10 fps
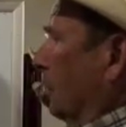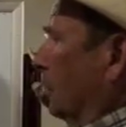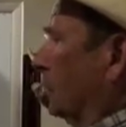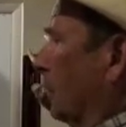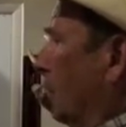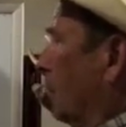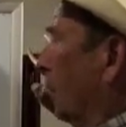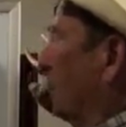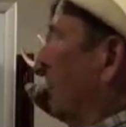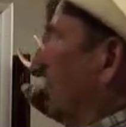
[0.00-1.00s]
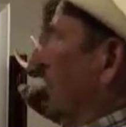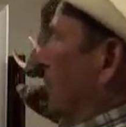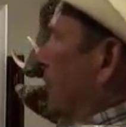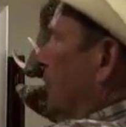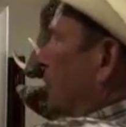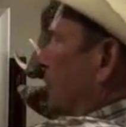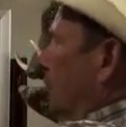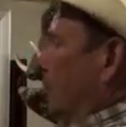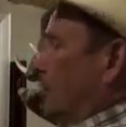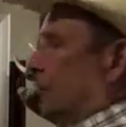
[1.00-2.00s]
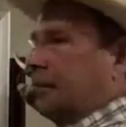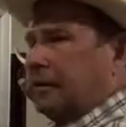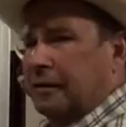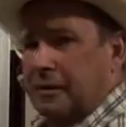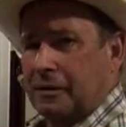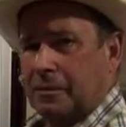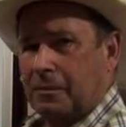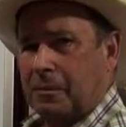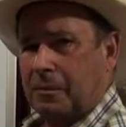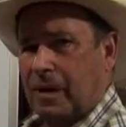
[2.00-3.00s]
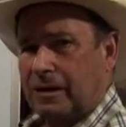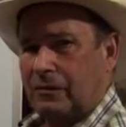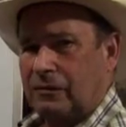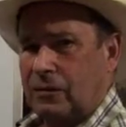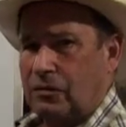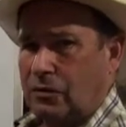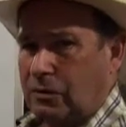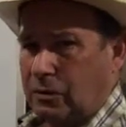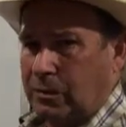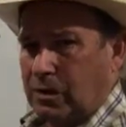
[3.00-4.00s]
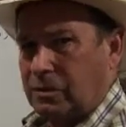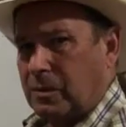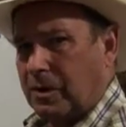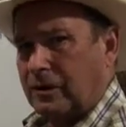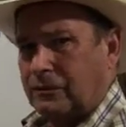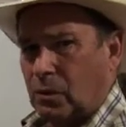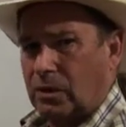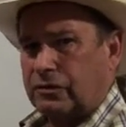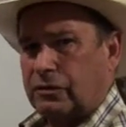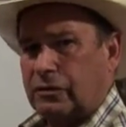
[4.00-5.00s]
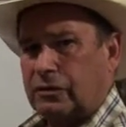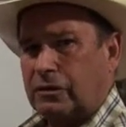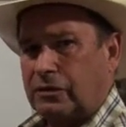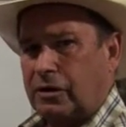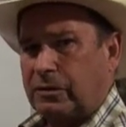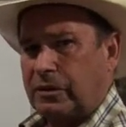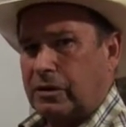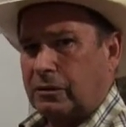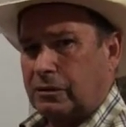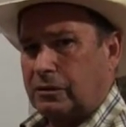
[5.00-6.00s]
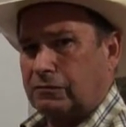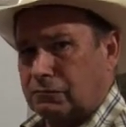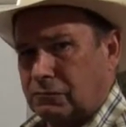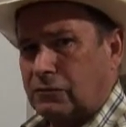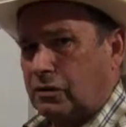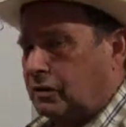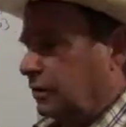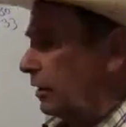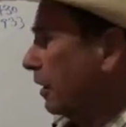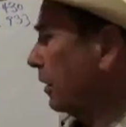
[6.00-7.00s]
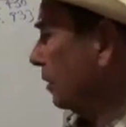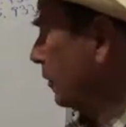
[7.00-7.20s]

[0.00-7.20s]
So the next number might confuse you a little bit. You might have to watch the tape again to get a handle